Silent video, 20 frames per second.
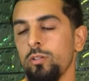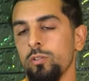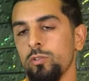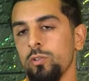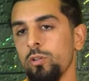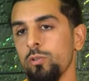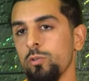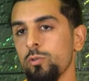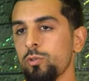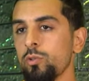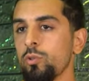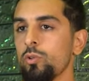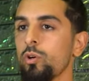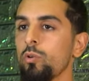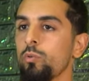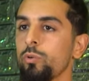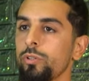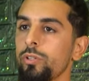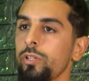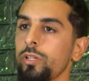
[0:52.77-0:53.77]
So I used to
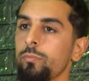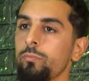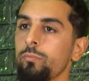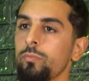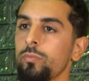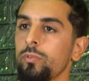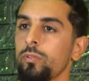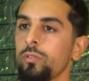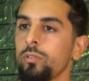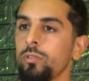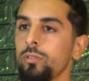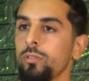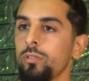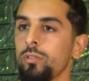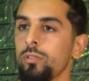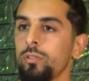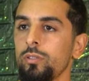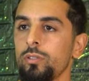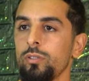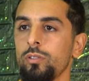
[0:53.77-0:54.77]
go with them,
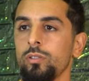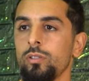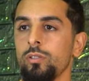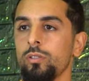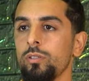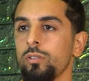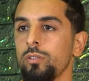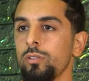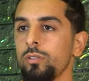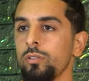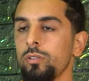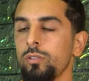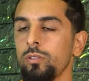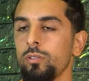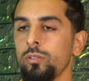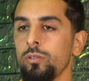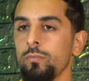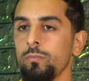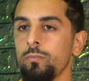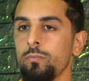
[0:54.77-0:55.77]
and
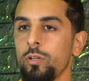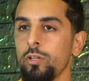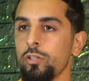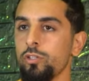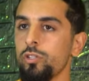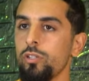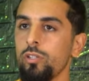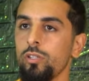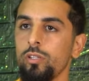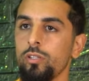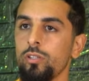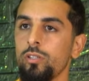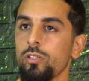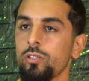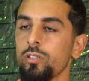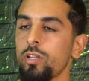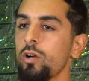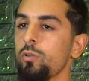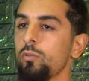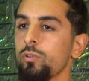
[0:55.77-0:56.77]
actually
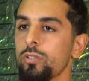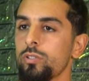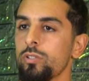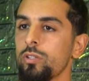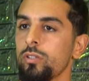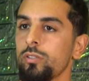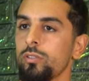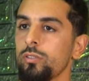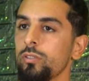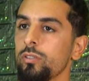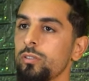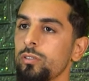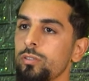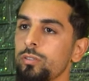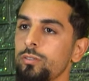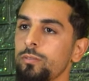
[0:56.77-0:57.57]
that's how it started.